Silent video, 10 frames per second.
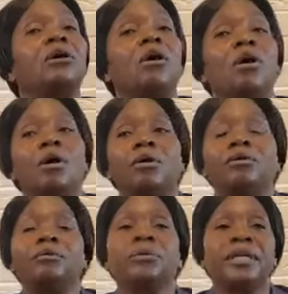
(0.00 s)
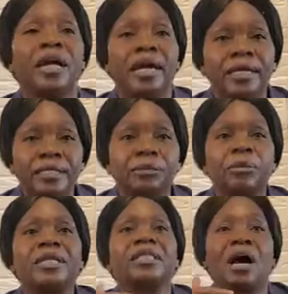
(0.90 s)
long
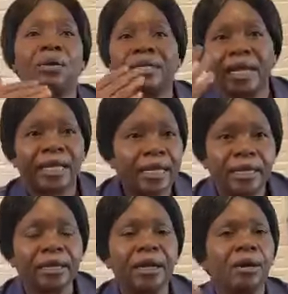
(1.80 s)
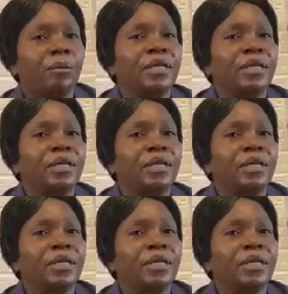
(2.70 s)
years without a king,